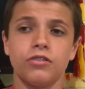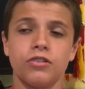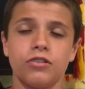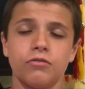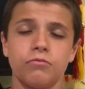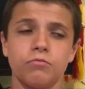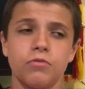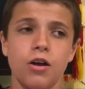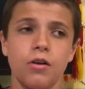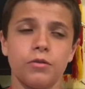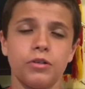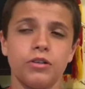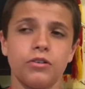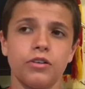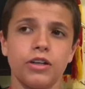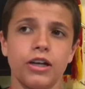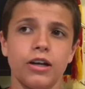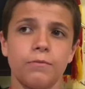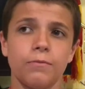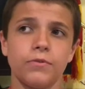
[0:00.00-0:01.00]
probably
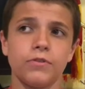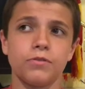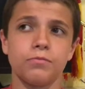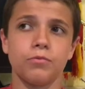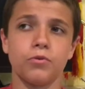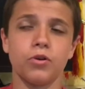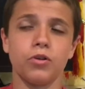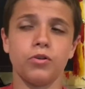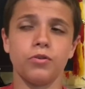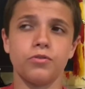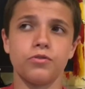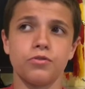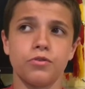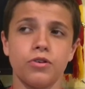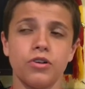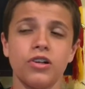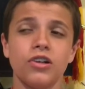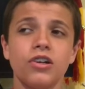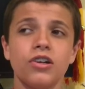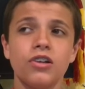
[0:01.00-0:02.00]
don't care about spoilers,
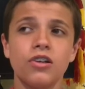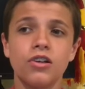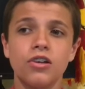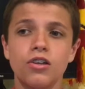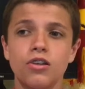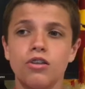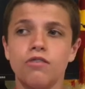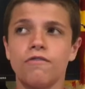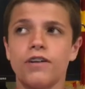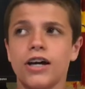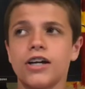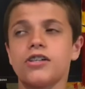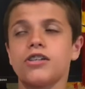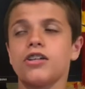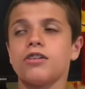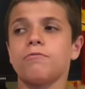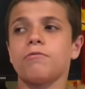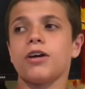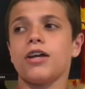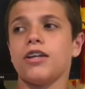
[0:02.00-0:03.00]
or you've
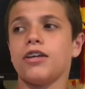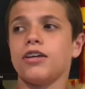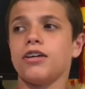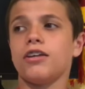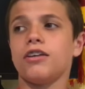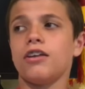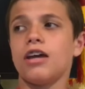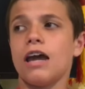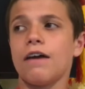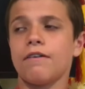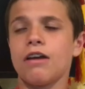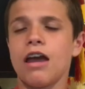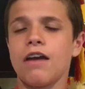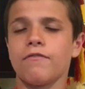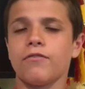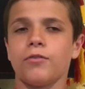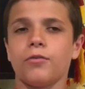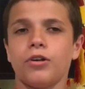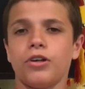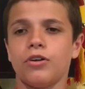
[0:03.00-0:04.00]
actually read it, and
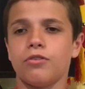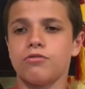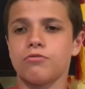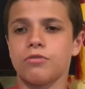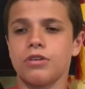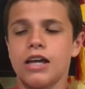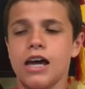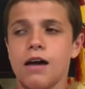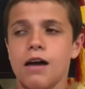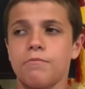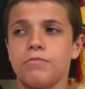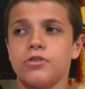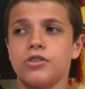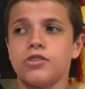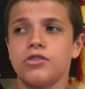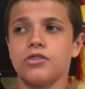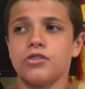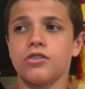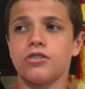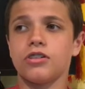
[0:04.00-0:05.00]
everyone knows what
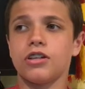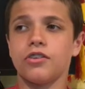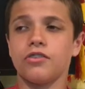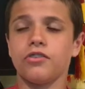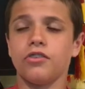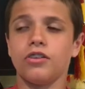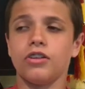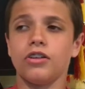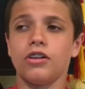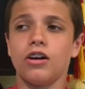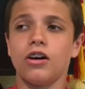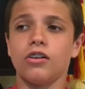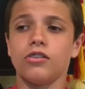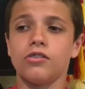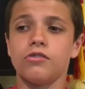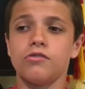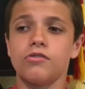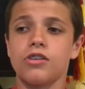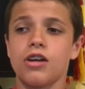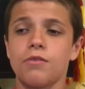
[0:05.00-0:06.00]
happens in the Deathly
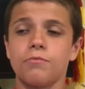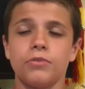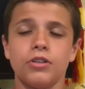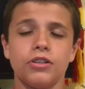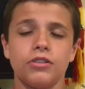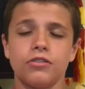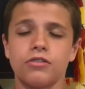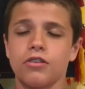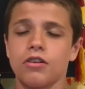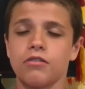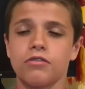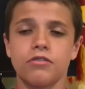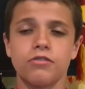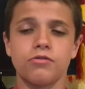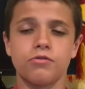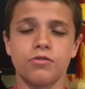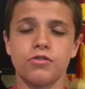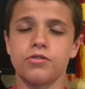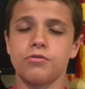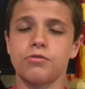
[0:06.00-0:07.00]
Hallows. I mean, the
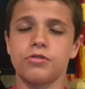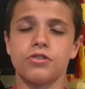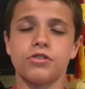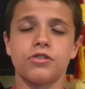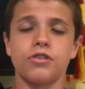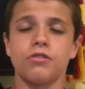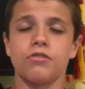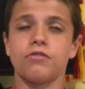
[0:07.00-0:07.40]
Sorcerer's Stone.